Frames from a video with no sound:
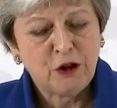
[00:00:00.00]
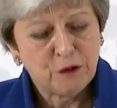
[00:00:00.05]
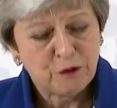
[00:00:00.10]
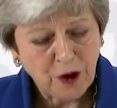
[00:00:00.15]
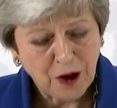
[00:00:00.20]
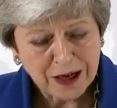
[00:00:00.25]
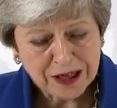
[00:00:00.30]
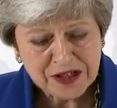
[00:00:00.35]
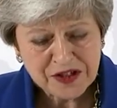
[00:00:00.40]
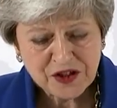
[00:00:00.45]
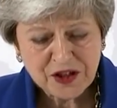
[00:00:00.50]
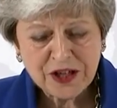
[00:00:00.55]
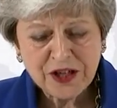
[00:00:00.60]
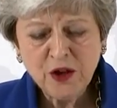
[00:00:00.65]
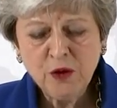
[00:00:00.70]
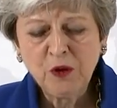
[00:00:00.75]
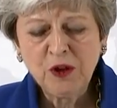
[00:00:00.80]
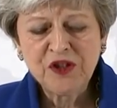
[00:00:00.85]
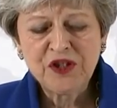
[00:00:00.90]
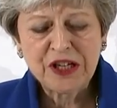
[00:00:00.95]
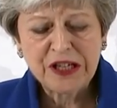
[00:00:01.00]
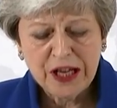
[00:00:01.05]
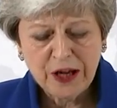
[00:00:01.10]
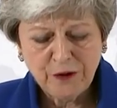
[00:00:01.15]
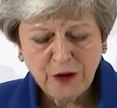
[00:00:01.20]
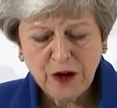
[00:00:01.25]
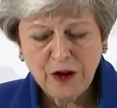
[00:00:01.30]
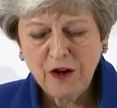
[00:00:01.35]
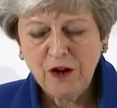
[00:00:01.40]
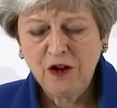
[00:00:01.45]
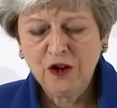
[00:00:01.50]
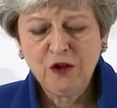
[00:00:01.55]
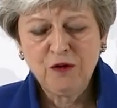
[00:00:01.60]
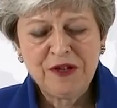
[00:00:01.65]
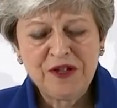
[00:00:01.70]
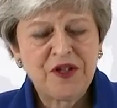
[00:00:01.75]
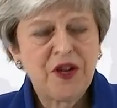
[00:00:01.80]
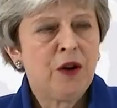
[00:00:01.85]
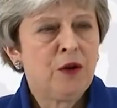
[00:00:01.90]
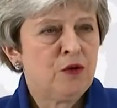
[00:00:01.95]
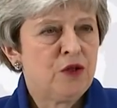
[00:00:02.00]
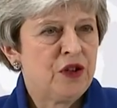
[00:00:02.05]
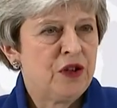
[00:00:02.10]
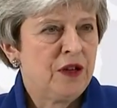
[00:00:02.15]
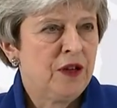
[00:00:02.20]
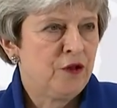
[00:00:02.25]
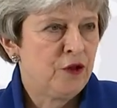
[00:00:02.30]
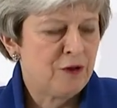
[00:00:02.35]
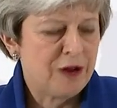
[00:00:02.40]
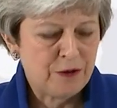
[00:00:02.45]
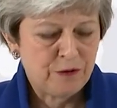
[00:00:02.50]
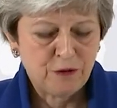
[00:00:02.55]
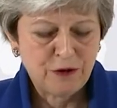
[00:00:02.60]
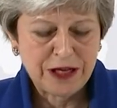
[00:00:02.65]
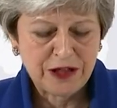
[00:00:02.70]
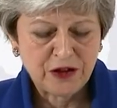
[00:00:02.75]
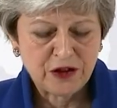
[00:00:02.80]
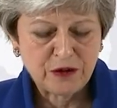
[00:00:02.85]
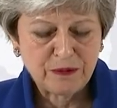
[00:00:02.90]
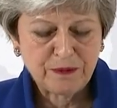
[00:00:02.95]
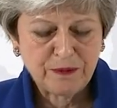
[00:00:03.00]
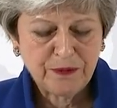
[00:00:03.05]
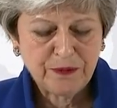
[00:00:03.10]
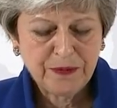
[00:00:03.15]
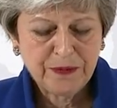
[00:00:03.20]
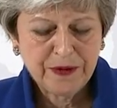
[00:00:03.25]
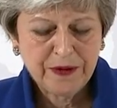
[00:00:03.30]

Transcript: The revised deal will deliver on the result of the referendum.